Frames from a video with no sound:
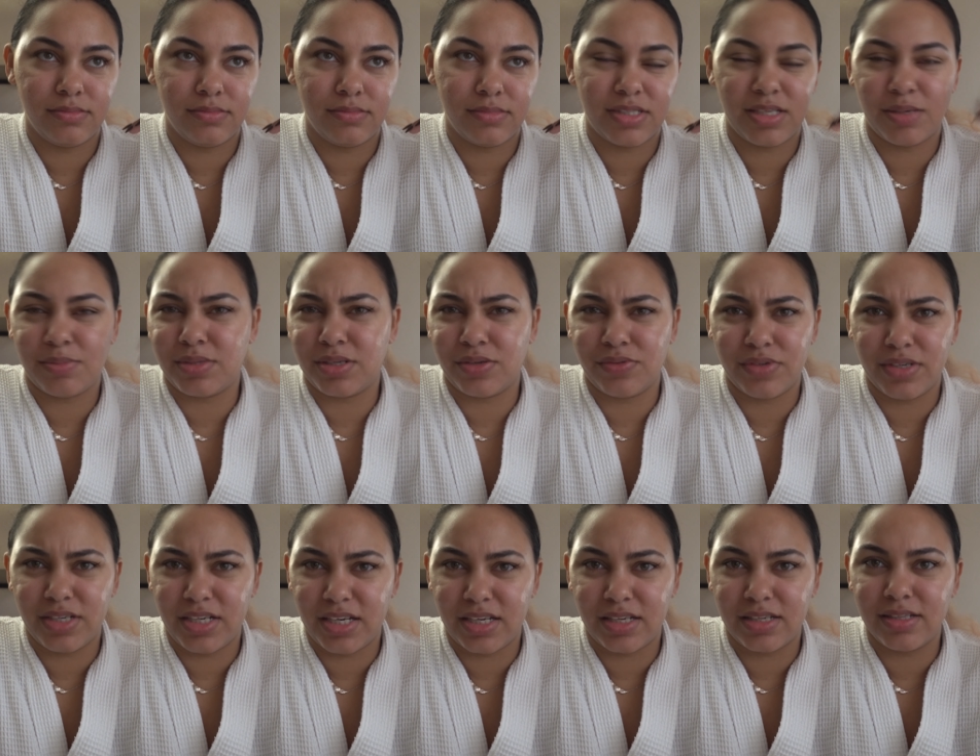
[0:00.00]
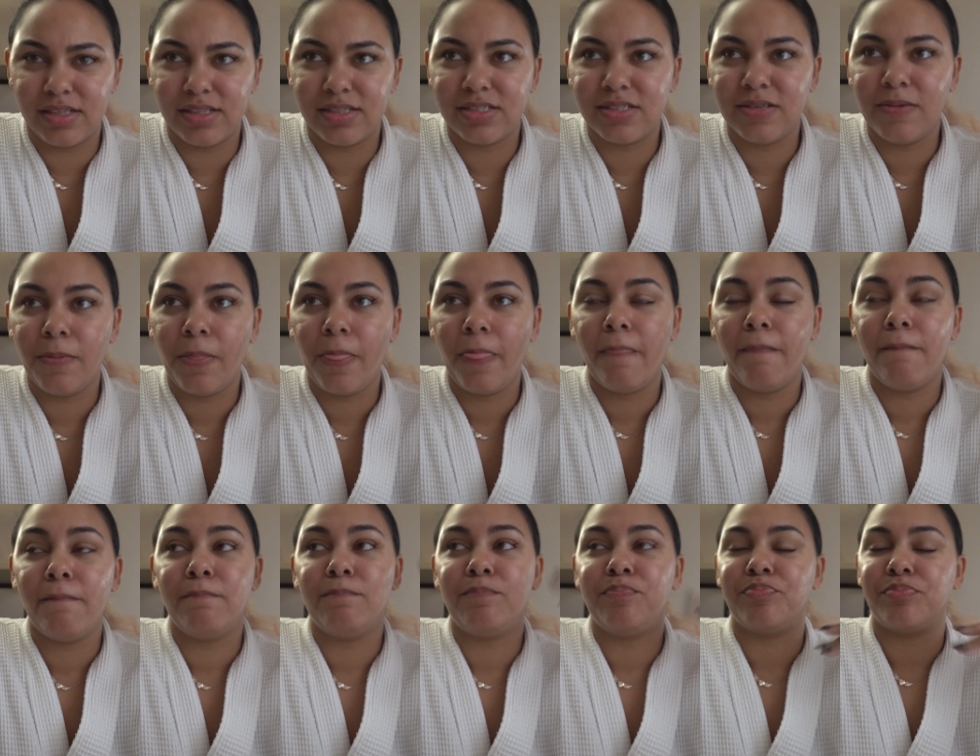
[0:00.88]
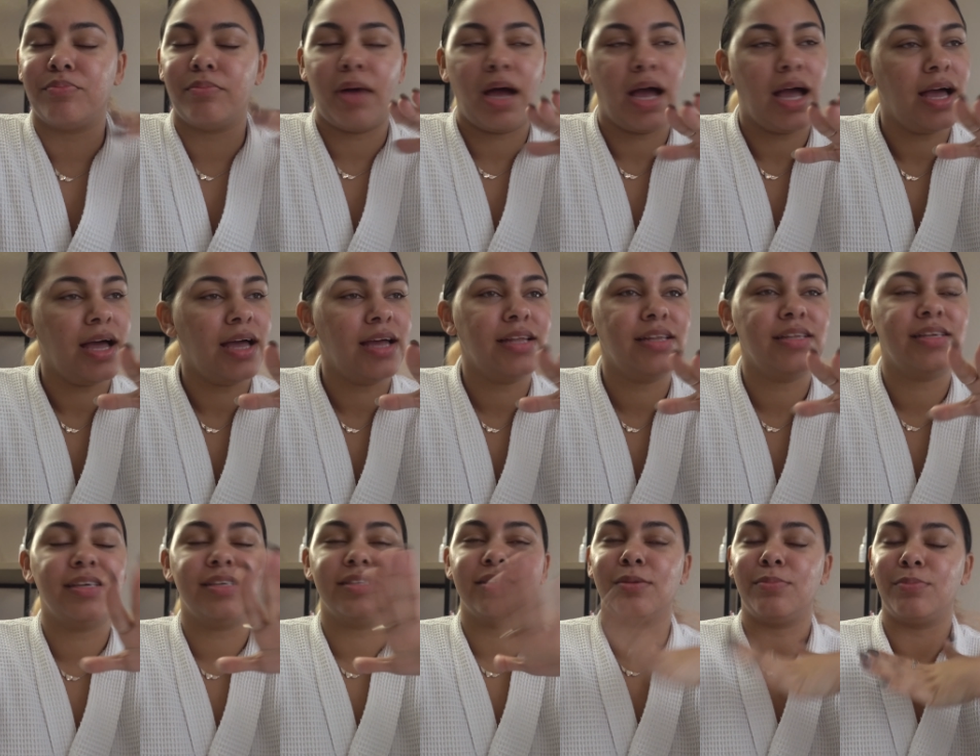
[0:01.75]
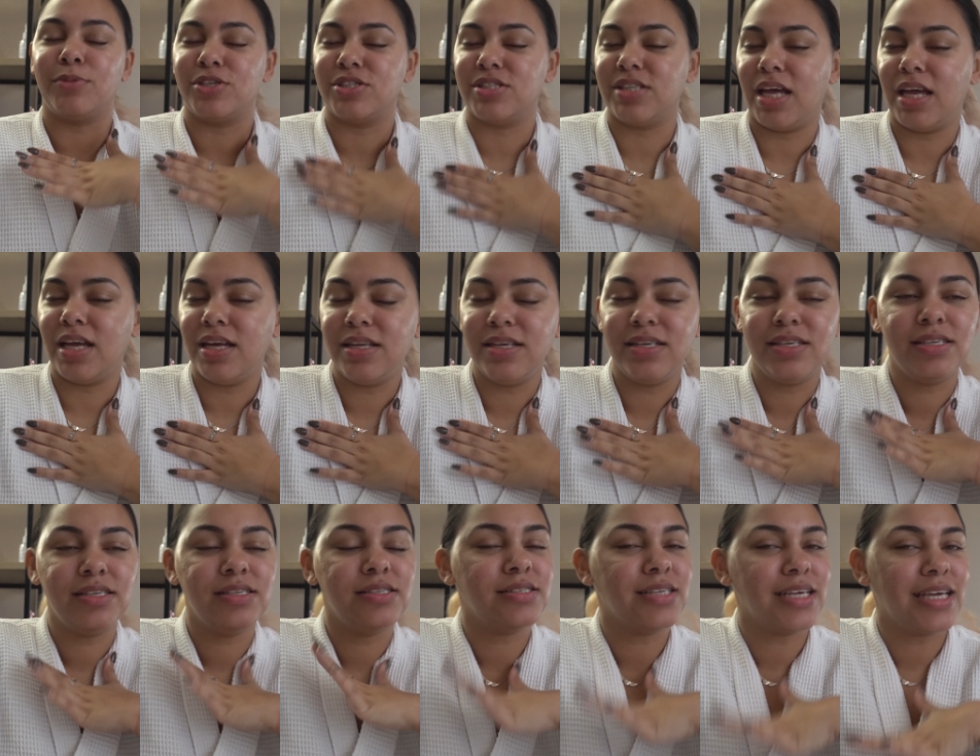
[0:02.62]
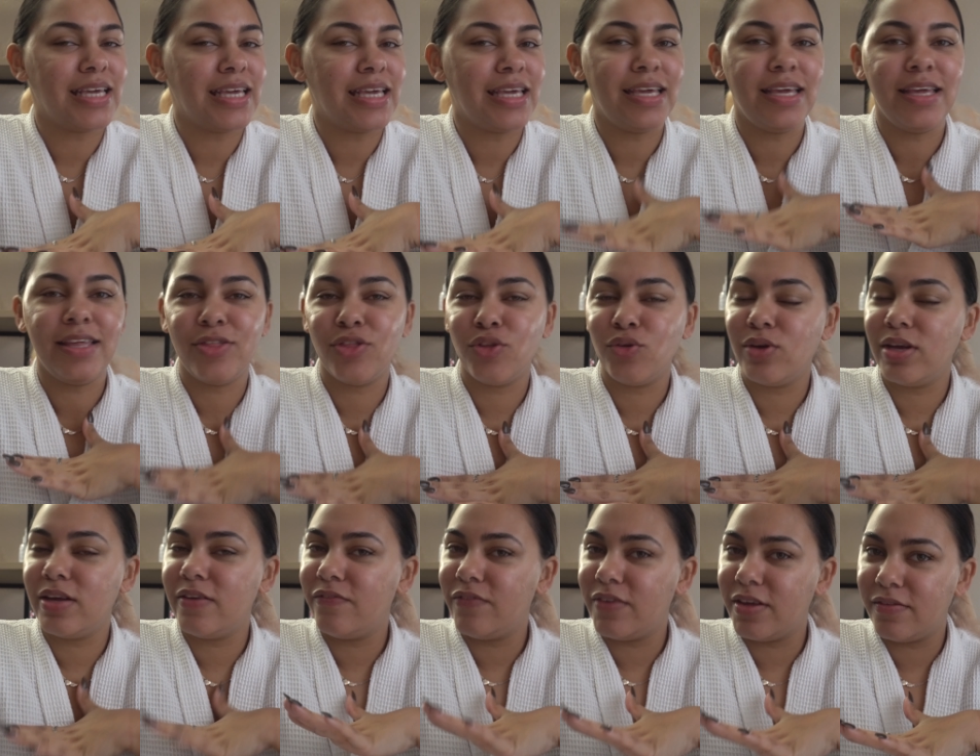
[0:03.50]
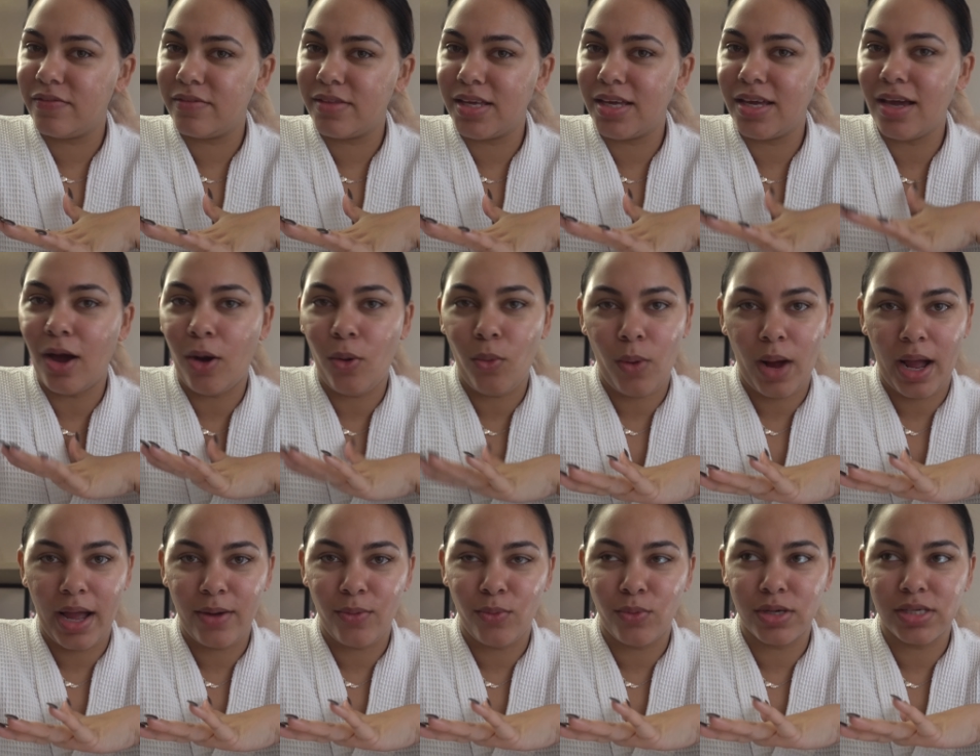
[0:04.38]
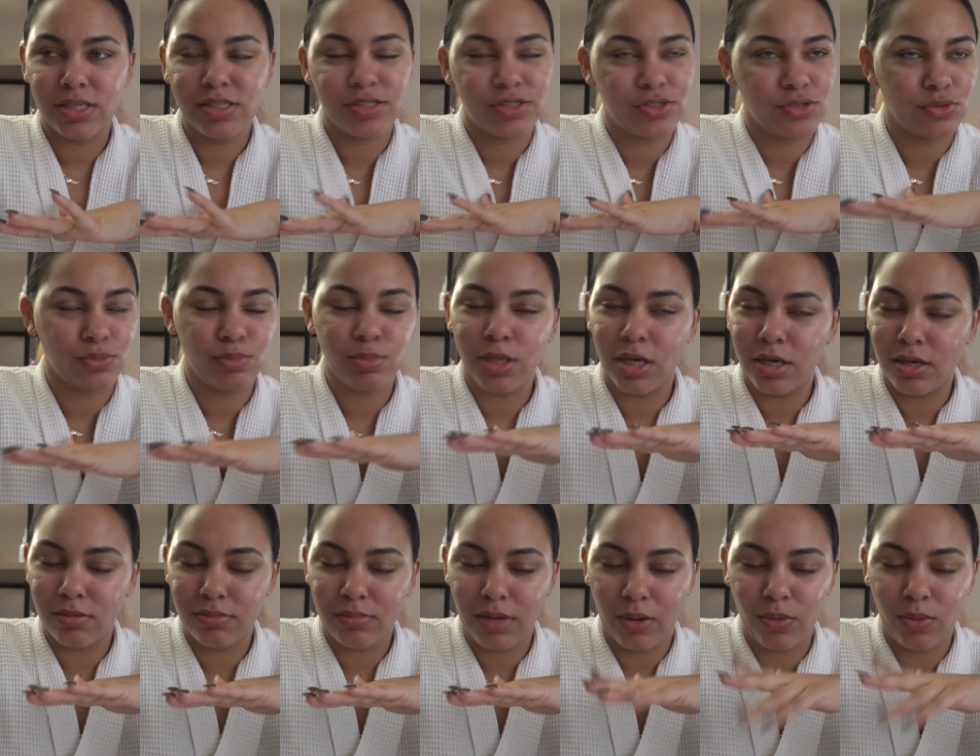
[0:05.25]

something ridiculous. Mine is a Mercedes E350, a white one, souped up.